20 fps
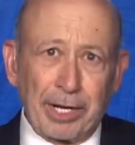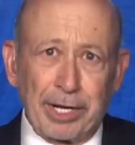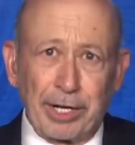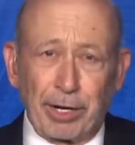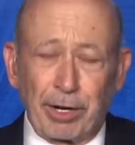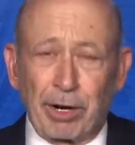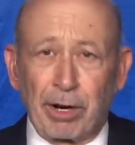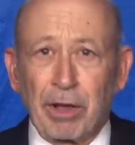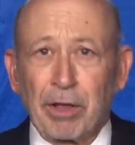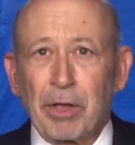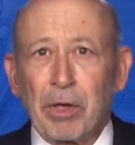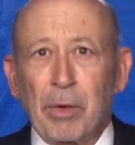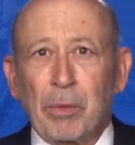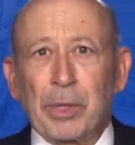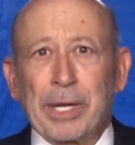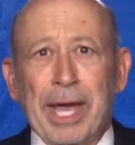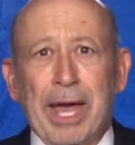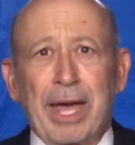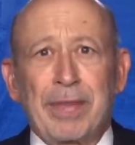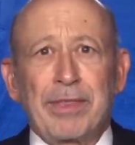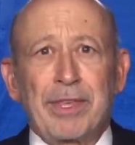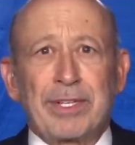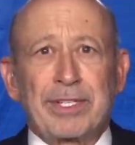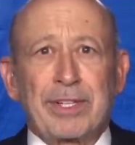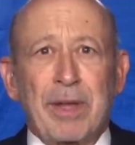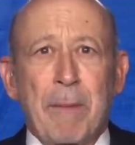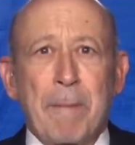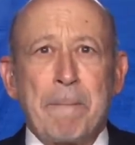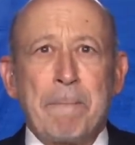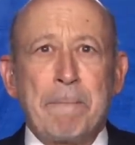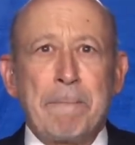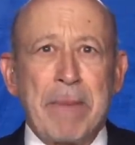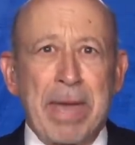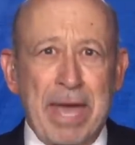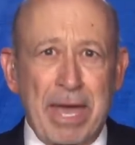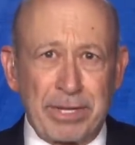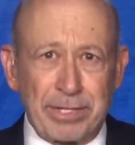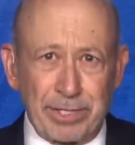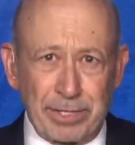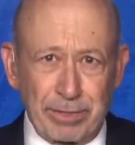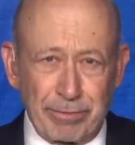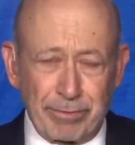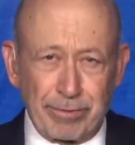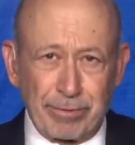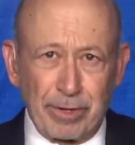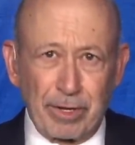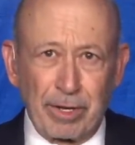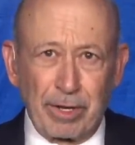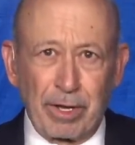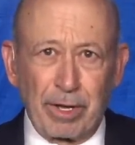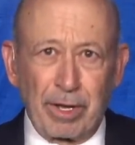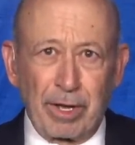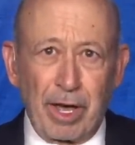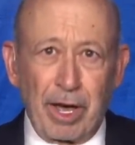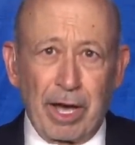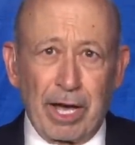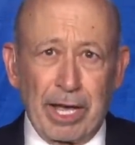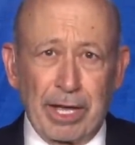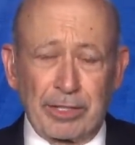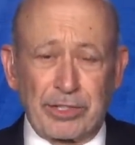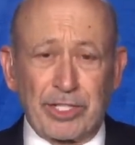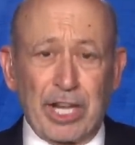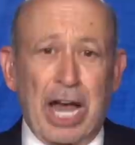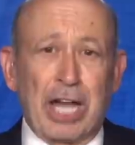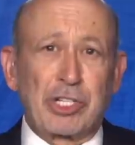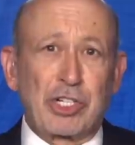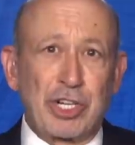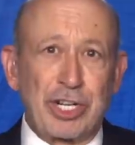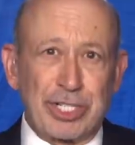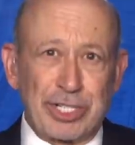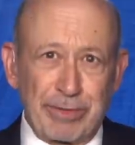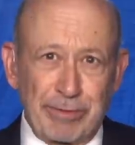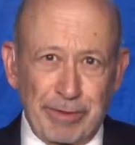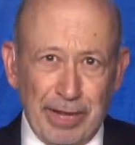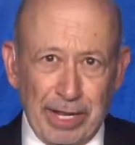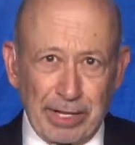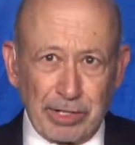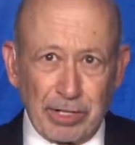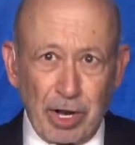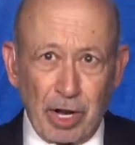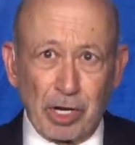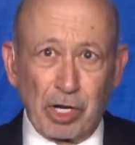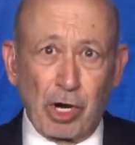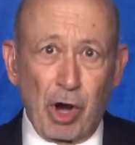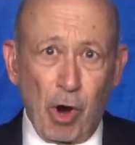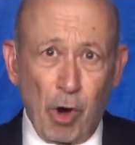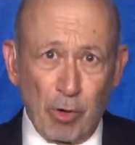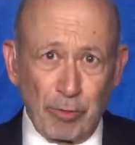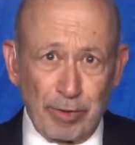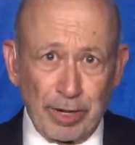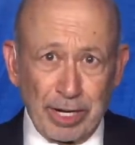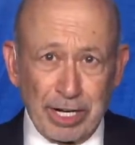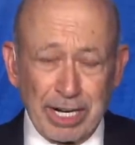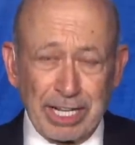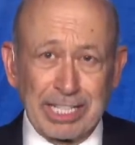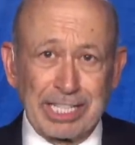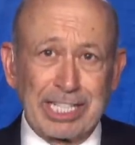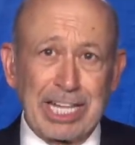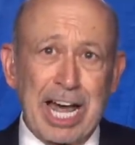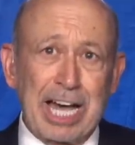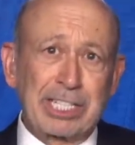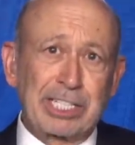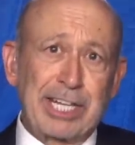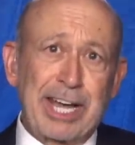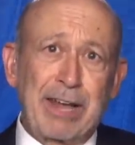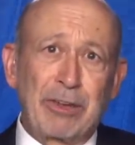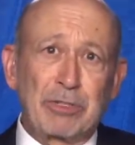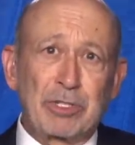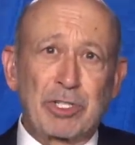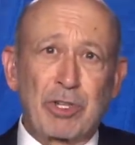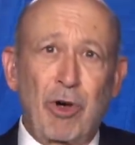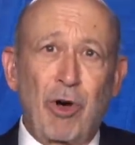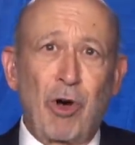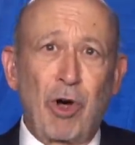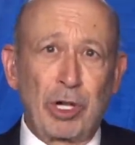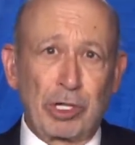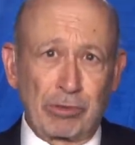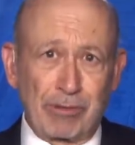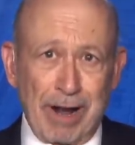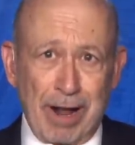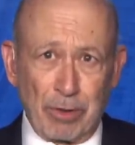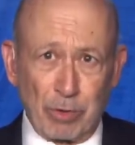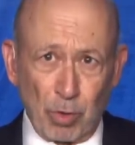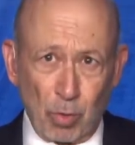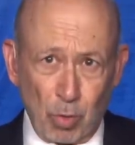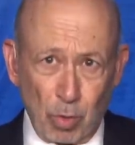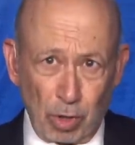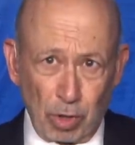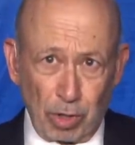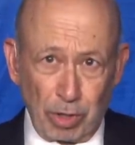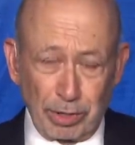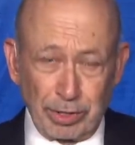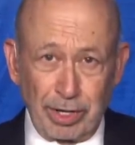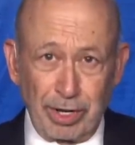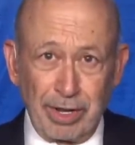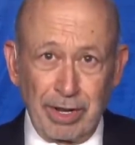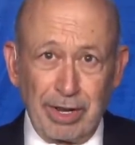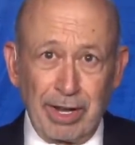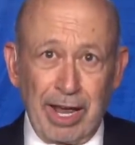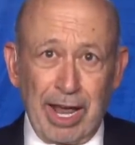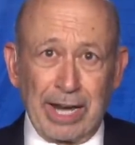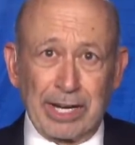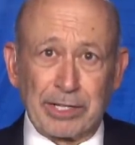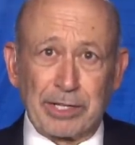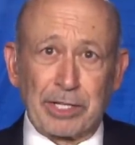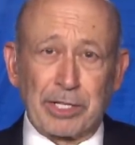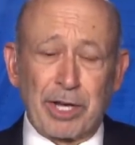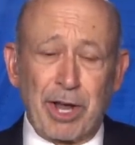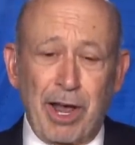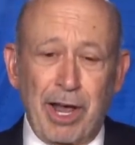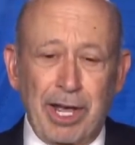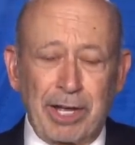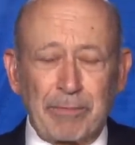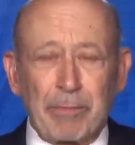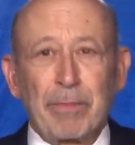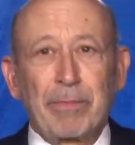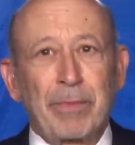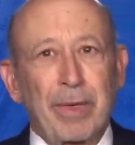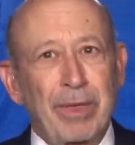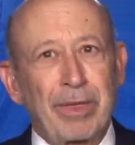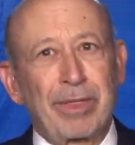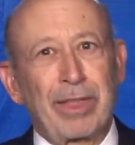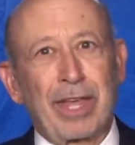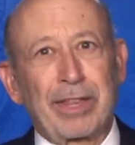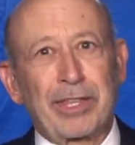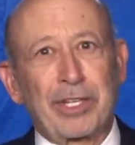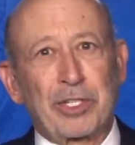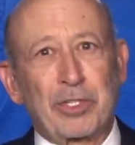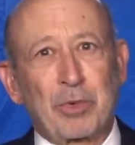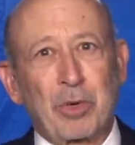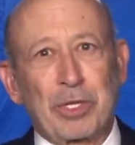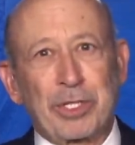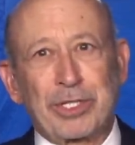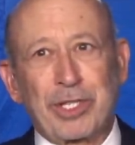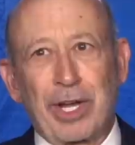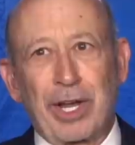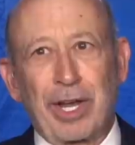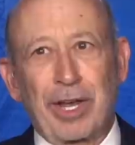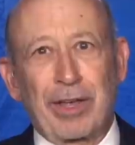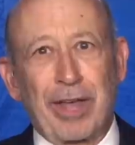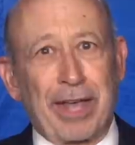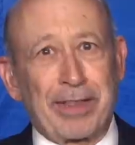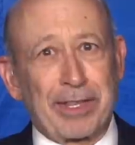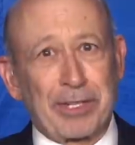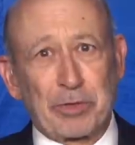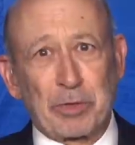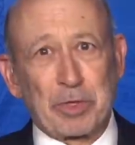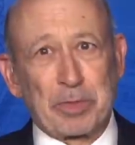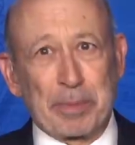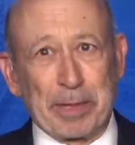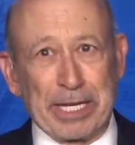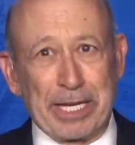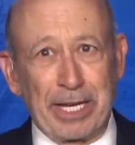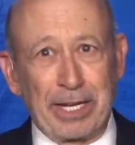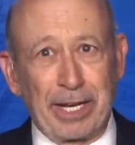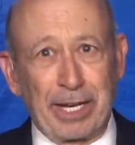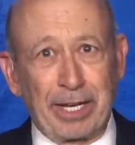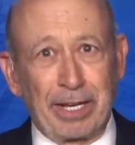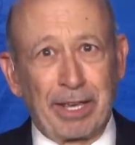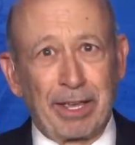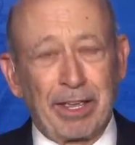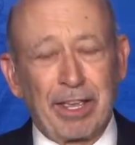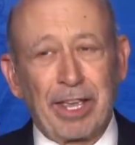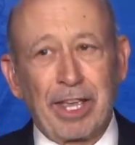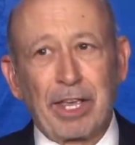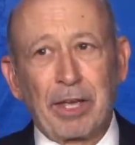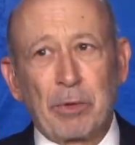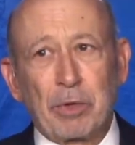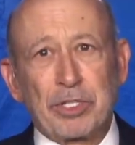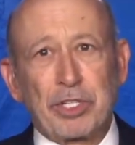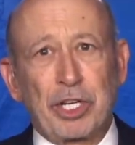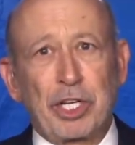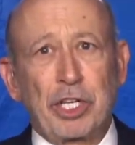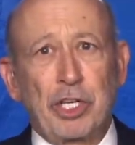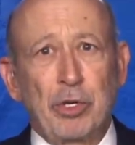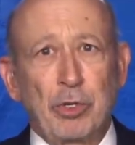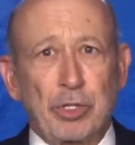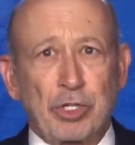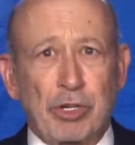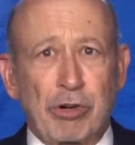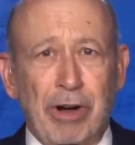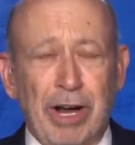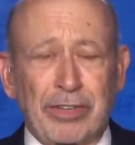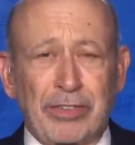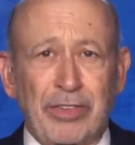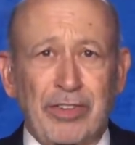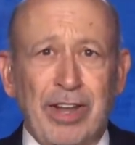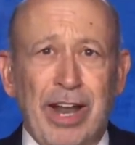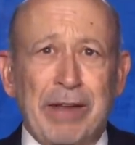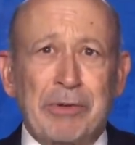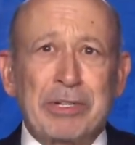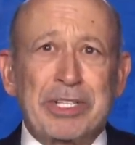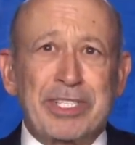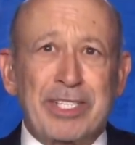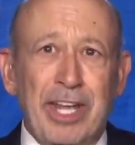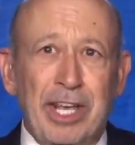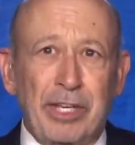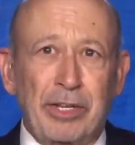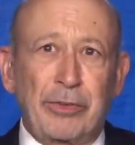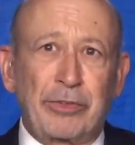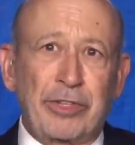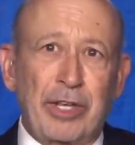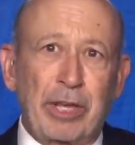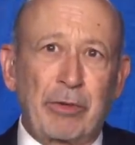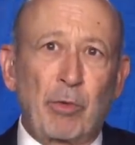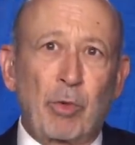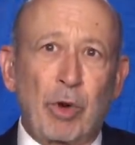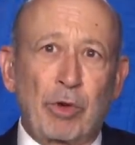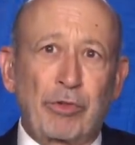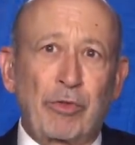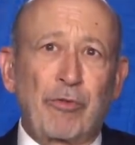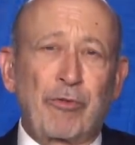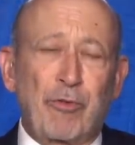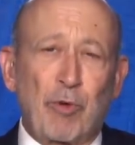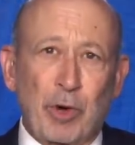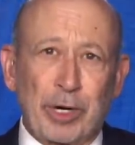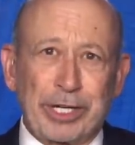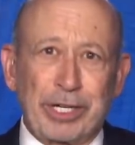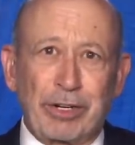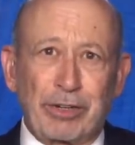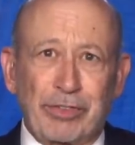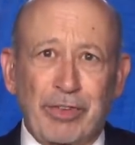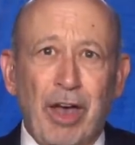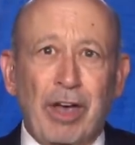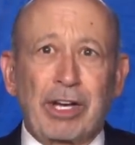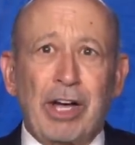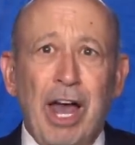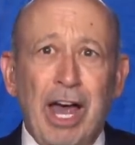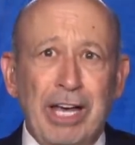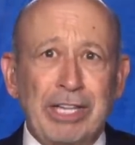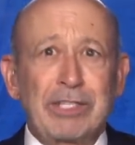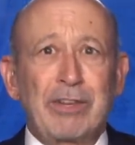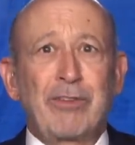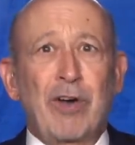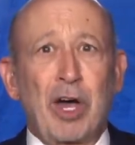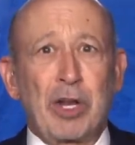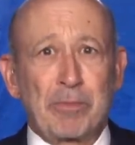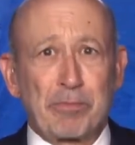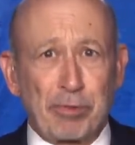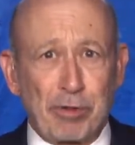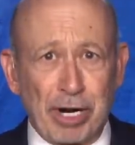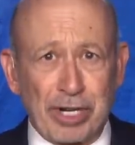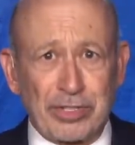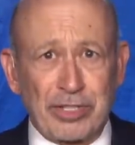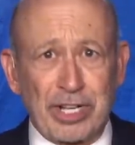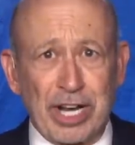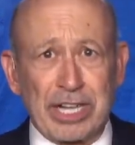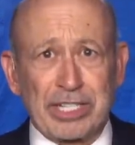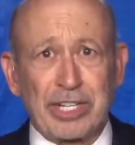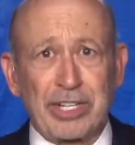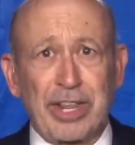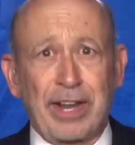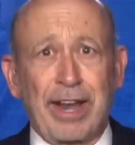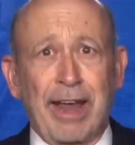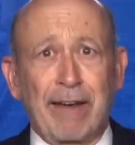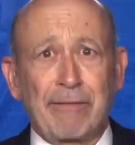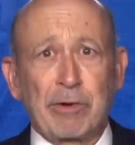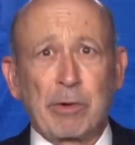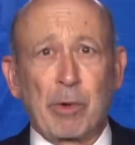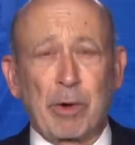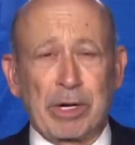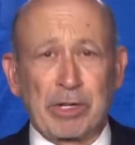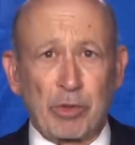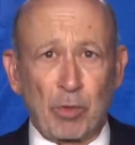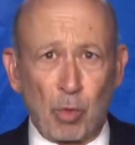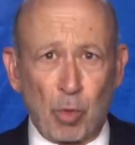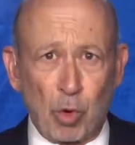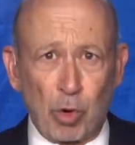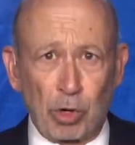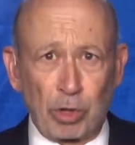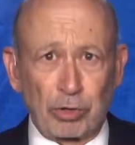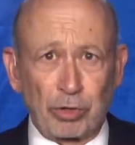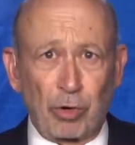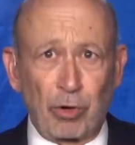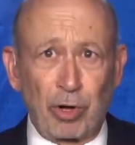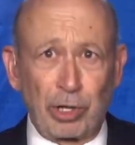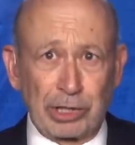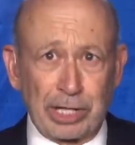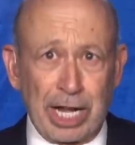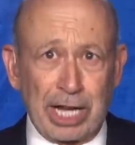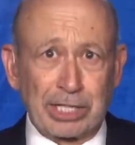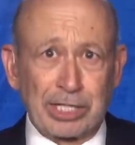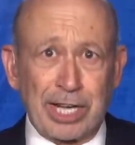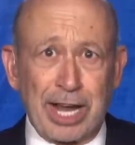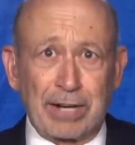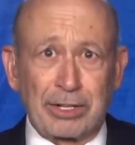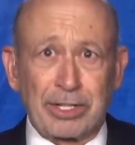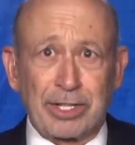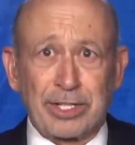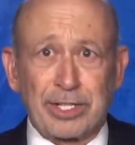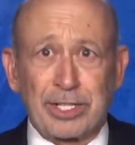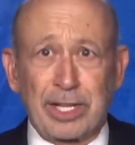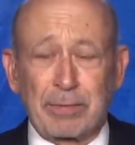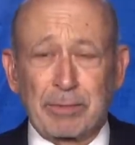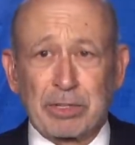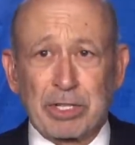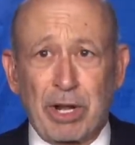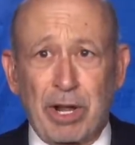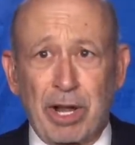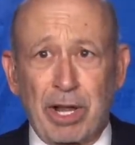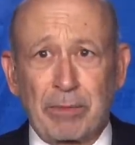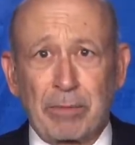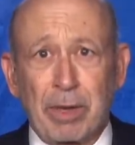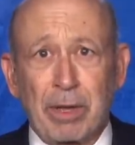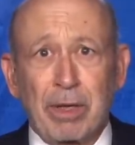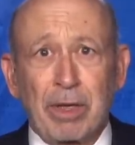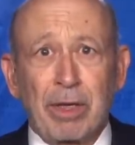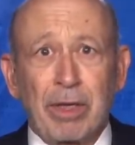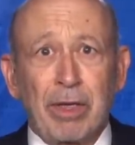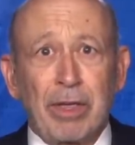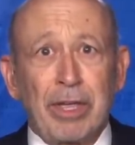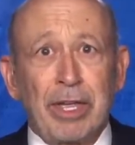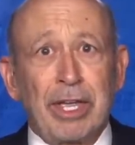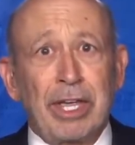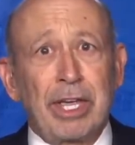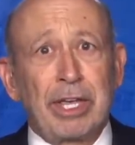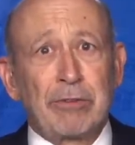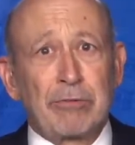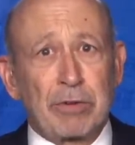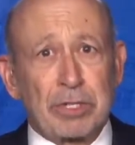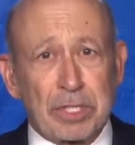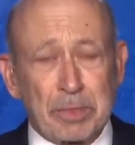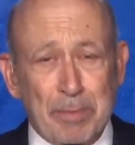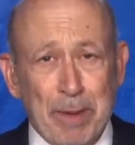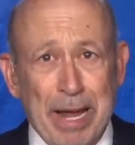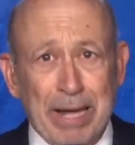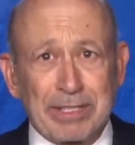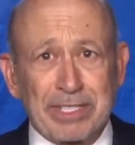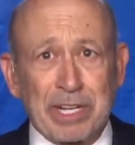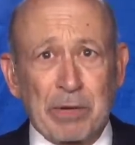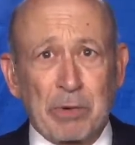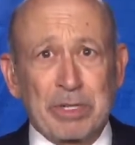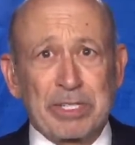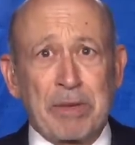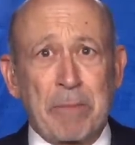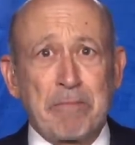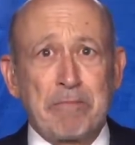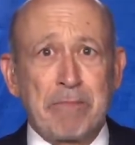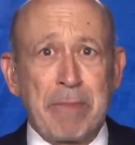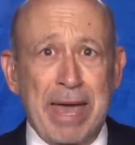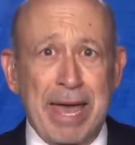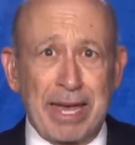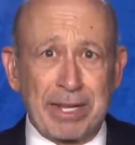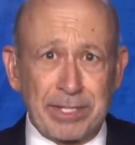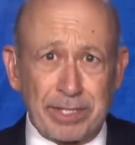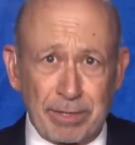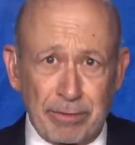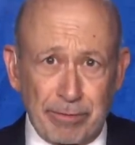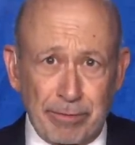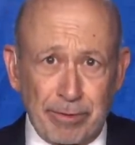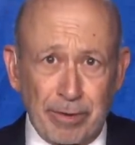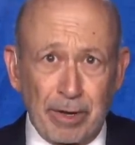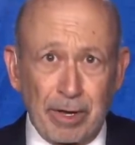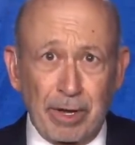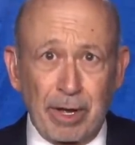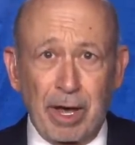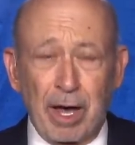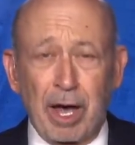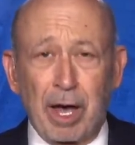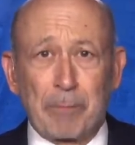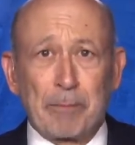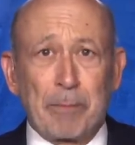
here. We had this massive exogenous event, COVID, lockdowns all around the world. And at the time that this was, uh, at this was beginning, it was a huge crisis. And I would say, you say worse than 40 years, kind of unprecedented that everywhere in the world all locked down at the same time. In response, there was a massive uh,